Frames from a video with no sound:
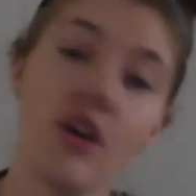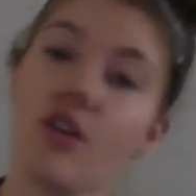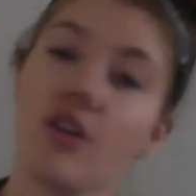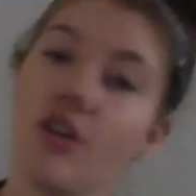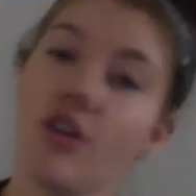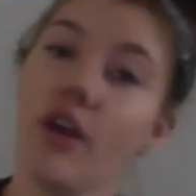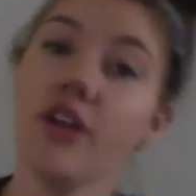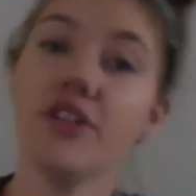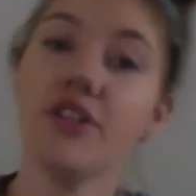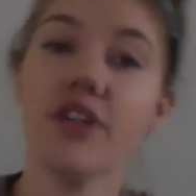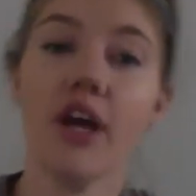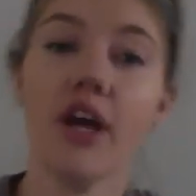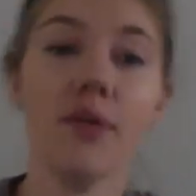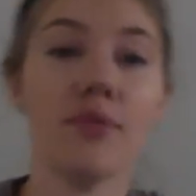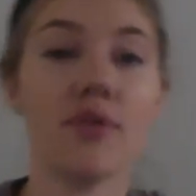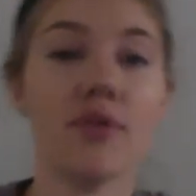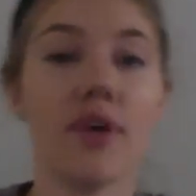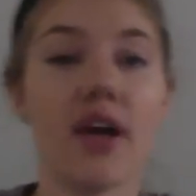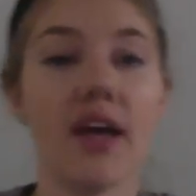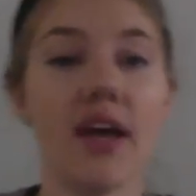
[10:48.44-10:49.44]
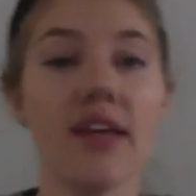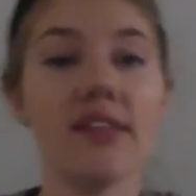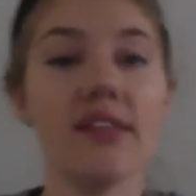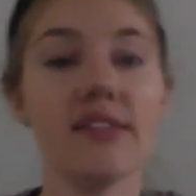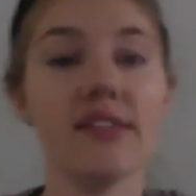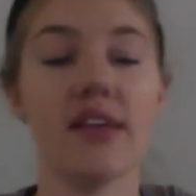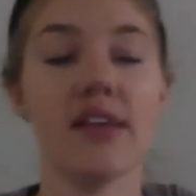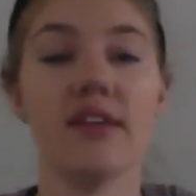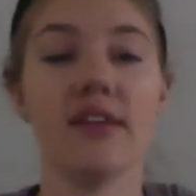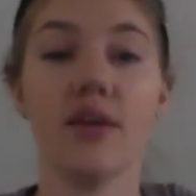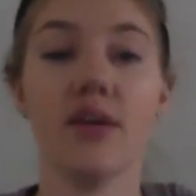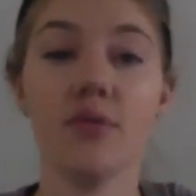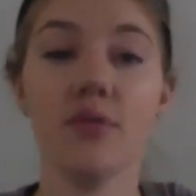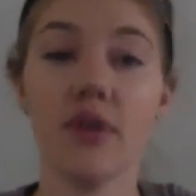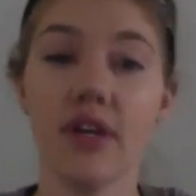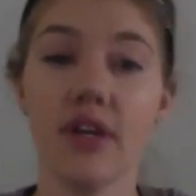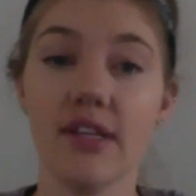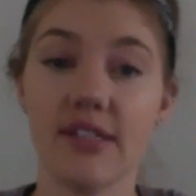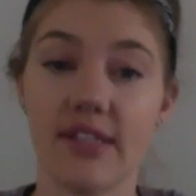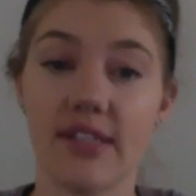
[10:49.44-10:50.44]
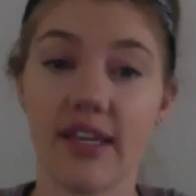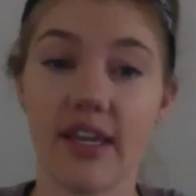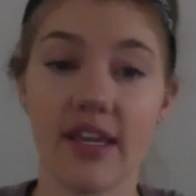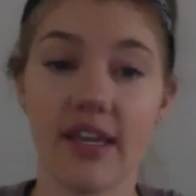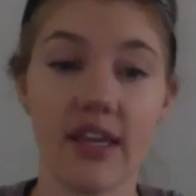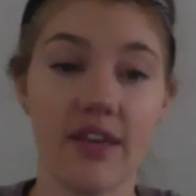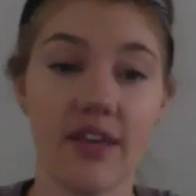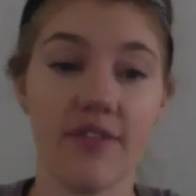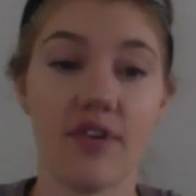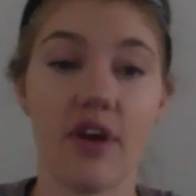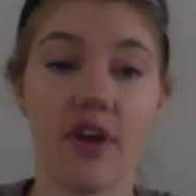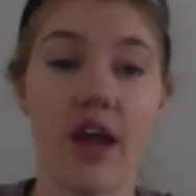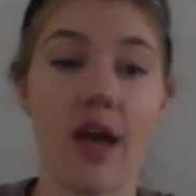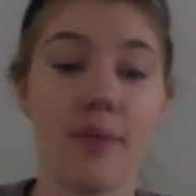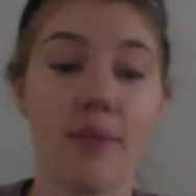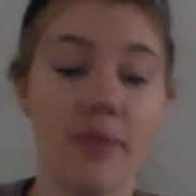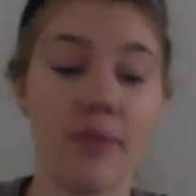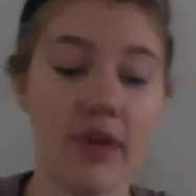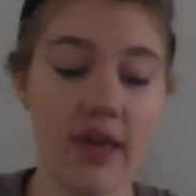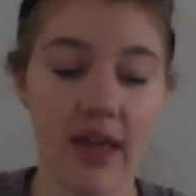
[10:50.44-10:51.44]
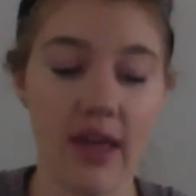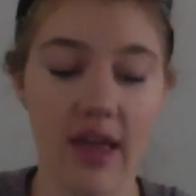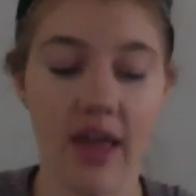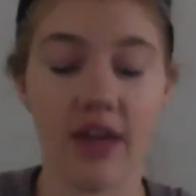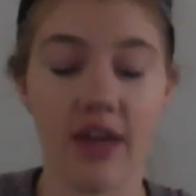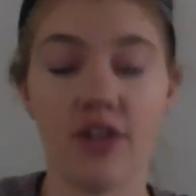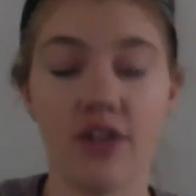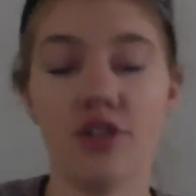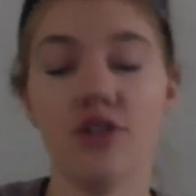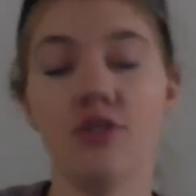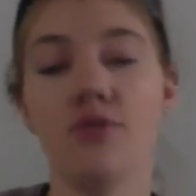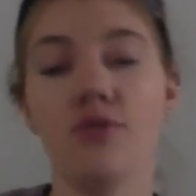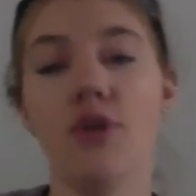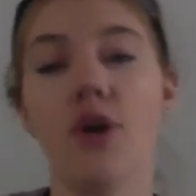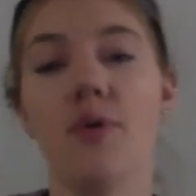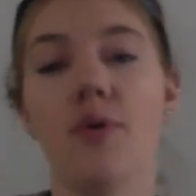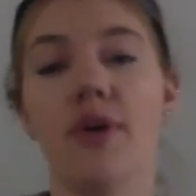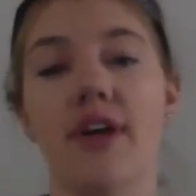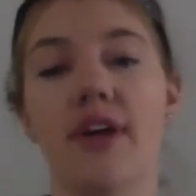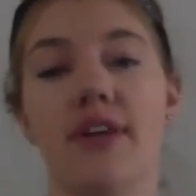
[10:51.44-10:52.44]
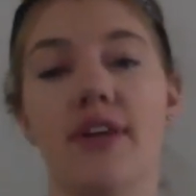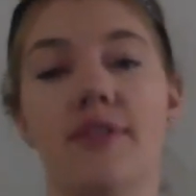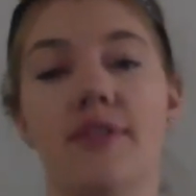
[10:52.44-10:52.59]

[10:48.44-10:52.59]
Great job, you guys. And now we're going to sing If You're Happy and You Know It.